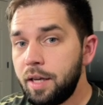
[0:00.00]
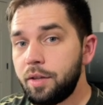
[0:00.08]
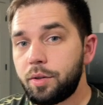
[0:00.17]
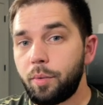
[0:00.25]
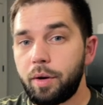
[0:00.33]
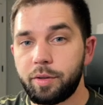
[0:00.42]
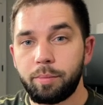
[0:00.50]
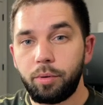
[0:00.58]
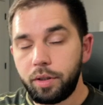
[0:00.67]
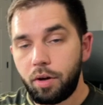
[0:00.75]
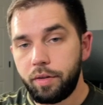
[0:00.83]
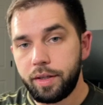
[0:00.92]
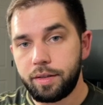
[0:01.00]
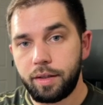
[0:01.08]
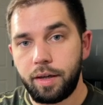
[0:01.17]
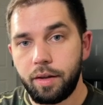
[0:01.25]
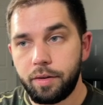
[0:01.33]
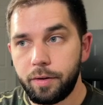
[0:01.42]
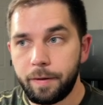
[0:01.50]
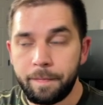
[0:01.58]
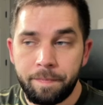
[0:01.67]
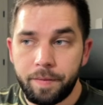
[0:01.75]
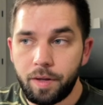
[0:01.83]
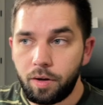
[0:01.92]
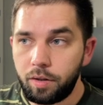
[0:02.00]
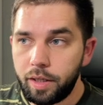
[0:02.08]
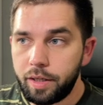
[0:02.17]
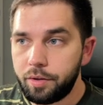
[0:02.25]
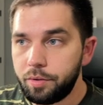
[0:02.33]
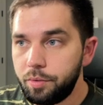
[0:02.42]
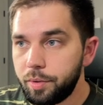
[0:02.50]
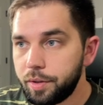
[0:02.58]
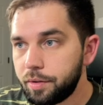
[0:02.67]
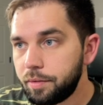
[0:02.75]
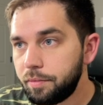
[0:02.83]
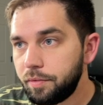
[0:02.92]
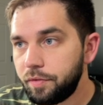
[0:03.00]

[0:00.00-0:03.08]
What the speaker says: So when I was pulling all this together, all I had to do was